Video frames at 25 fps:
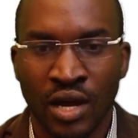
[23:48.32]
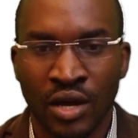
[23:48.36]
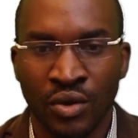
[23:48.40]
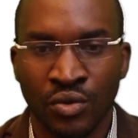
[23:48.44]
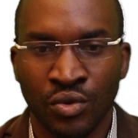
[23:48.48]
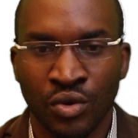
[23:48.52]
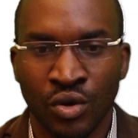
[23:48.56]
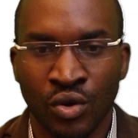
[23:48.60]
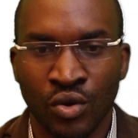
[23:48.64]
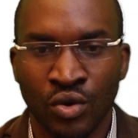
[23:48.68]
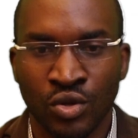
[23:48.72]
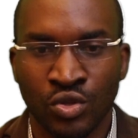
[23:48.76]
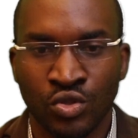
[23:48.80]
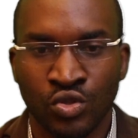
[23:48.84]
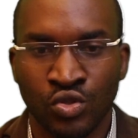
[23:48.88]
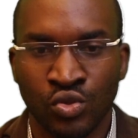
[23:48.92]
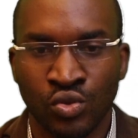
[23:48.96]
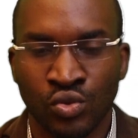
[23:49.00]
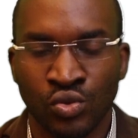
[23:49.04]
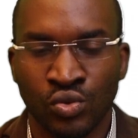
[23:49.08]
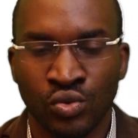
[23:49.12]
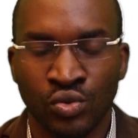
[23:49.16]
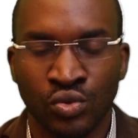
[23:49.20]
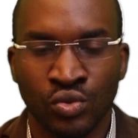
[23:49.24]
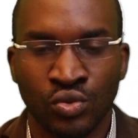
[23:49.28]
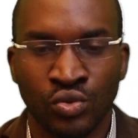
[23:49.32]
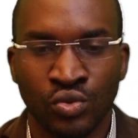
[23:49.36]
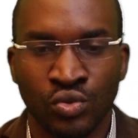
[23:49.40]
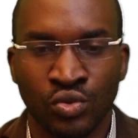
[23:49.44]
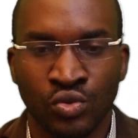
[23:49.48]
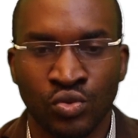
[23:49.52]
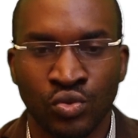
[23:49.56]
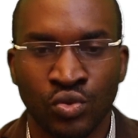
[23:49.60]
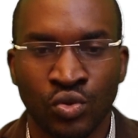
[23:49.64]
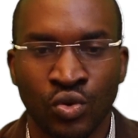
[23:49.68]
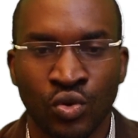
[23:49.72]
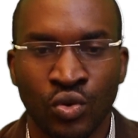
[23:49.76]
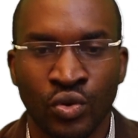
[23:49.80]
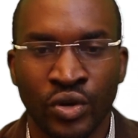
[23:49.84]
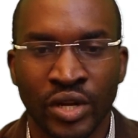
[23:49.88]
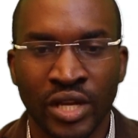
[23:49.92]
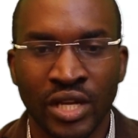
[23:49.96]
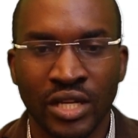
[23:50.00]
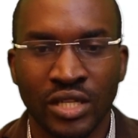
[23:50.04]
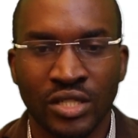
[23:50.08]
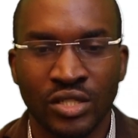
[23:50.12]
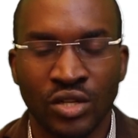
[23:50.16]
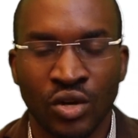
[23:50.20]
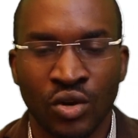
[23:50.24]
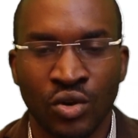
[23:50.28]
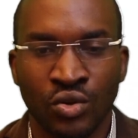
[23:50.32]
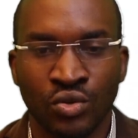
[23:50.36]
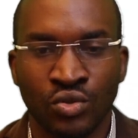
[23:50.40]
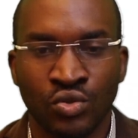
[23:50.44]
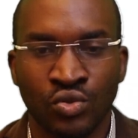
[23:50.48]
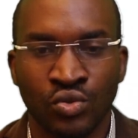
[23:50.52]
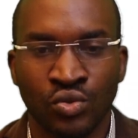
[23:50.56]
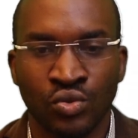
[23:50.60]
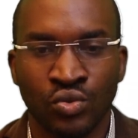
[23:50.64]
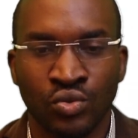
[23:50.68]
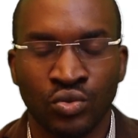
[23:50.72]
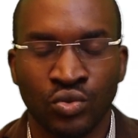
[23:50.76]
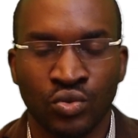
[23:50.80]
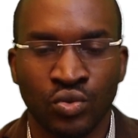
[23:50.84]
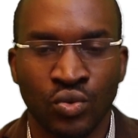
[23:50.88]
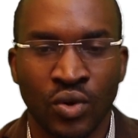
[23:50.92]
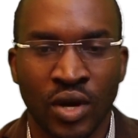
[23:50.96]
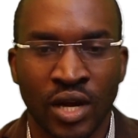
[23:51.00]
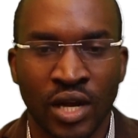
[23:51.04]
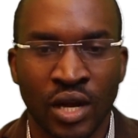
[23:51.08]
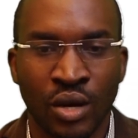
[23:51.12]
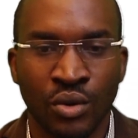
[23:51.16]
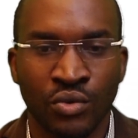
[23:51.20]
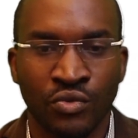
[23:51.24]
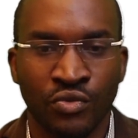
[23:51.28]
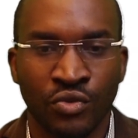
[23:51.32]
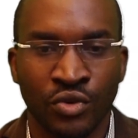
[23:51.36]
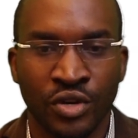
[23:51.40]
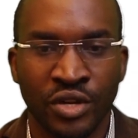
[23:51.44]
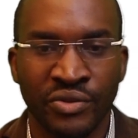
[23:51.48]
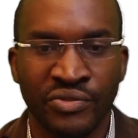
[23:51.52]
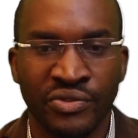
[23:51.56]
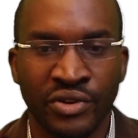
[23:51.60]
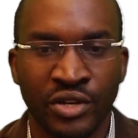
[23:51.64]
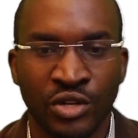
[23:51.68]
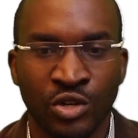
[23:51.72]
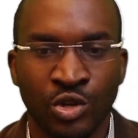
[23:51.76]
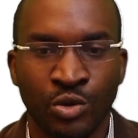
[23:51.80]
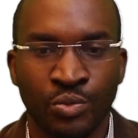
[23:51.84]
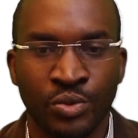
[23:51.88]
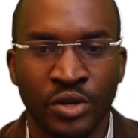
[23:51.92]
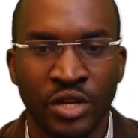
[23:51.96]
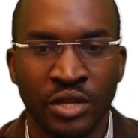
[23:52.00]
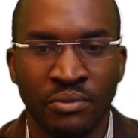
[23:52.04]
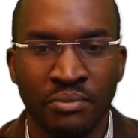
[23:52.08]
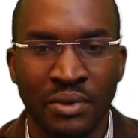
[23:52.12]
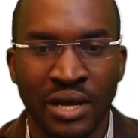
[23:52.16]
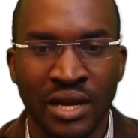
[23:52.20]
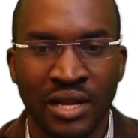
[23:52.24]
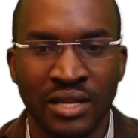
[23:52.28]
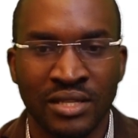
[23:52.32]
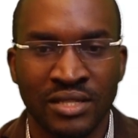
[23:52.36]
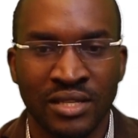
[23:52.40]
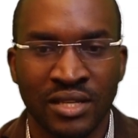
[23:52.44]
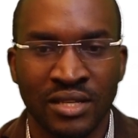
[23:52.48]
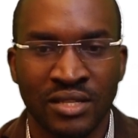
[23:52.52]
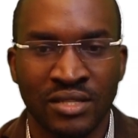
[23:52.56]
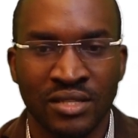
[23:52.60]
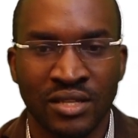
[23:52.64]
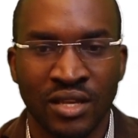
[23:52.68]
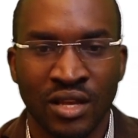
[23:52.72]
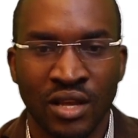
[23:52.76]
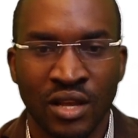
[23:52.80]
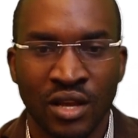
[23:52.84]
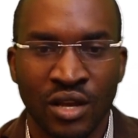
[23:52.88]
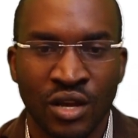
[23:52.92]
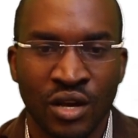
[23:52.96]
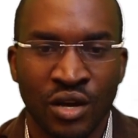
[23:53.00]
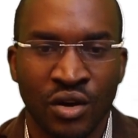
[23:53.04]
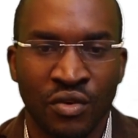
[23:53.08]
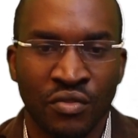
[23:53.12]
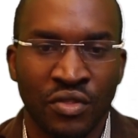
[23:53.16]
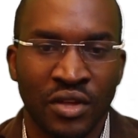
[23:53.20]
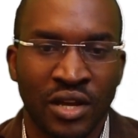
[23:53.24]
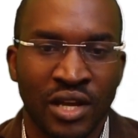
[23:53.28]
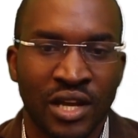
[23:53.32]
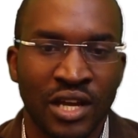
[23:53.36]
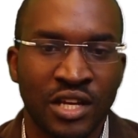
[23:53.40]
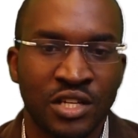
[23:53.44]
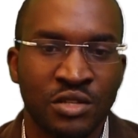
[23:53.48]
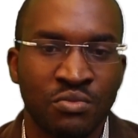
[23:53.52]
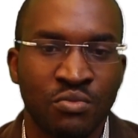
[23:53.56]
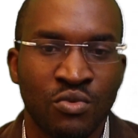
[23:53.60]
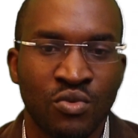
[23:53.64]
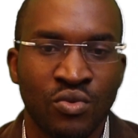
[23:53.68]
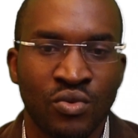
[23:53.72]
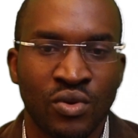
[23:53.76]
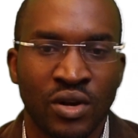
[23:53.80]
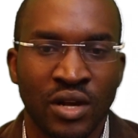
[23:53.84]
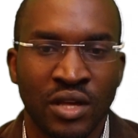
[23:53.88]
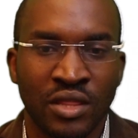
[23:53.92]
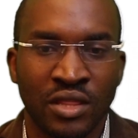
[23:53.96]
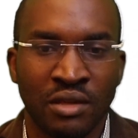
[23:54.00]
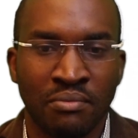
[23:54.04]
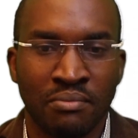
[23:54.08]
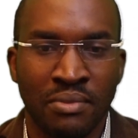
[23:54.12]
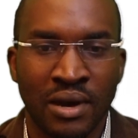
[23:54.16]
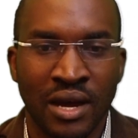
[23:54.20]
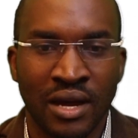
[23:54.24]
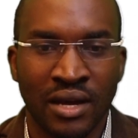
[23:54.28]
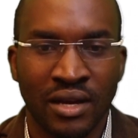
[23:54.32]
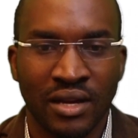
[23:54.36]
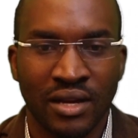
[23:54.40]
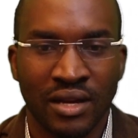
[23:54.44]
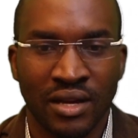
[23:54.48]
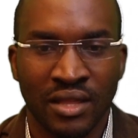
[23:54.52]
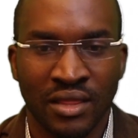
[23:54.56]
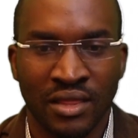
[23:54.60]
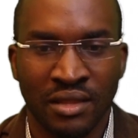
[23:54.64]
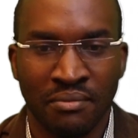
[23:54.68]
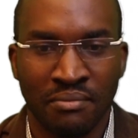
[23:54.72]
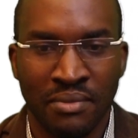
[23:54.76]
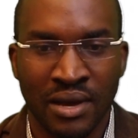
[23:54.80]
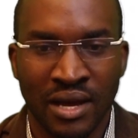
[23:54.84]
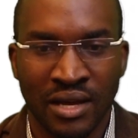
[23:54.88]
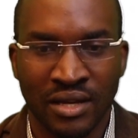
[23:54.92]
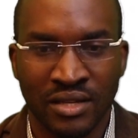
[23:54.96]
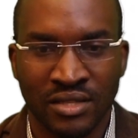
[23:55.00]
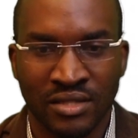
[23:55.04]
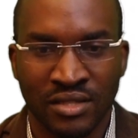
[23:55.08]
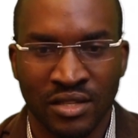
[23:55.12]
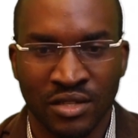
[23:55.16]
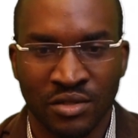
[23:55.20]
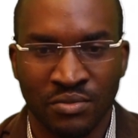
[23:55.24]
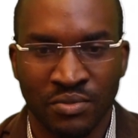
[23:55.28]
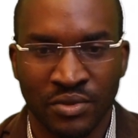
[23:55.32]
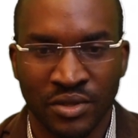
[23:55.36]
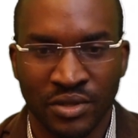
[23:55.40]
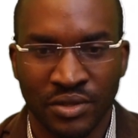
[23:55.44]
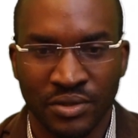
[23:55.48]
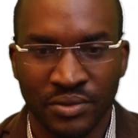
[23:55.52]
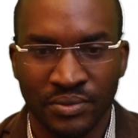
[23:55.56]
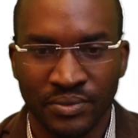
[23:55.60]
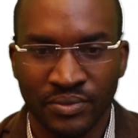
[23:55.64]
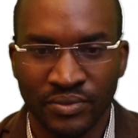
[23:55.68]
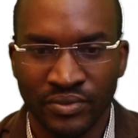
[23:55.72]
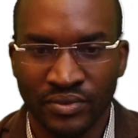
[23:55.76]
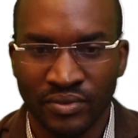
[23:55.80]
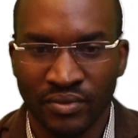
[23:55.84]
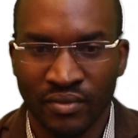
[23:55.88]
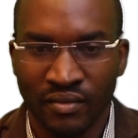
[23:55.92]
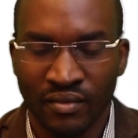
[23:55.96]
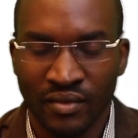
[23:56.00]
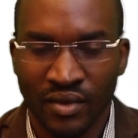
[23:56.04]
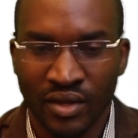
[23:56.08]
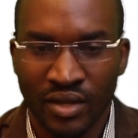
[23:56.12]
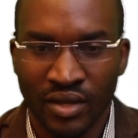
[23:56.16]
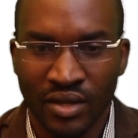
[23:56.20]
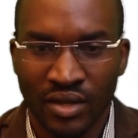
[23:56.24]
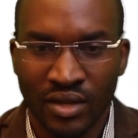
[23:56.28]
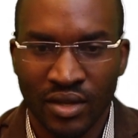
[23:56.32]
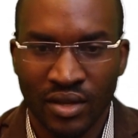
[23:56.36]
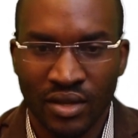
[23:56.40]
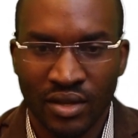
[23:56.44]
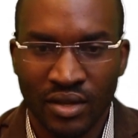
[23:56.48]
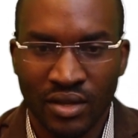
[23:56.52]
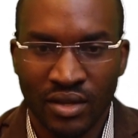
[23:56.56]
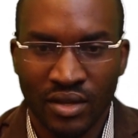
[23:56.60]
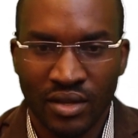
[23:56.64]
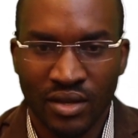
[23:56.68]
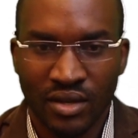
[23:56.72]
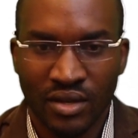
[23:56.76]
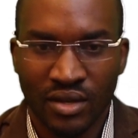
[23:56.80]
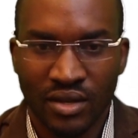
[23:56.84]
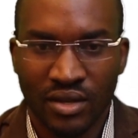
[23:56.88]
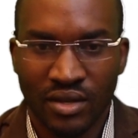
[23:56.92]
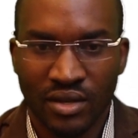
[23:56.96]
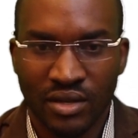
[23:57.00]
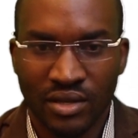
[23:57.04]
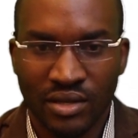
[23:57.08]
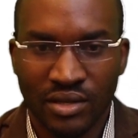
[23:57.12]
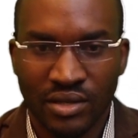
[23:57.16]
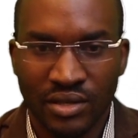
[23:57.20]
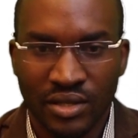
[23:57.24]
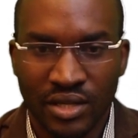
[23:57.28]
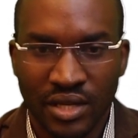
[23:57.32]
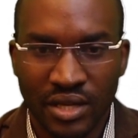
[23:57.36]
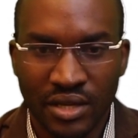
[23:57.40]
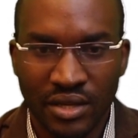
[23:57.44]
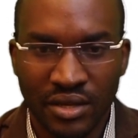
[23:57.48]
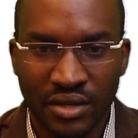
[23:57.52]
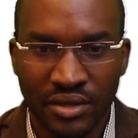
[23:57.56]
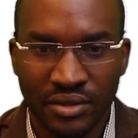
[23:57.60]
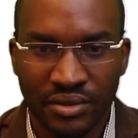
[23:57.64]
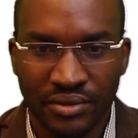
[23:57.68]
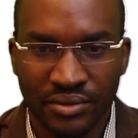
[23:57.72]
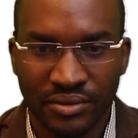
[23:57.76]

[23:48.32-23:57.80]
you're going to correct or to account for different opening balances of the cash book and the bank statement. Okay.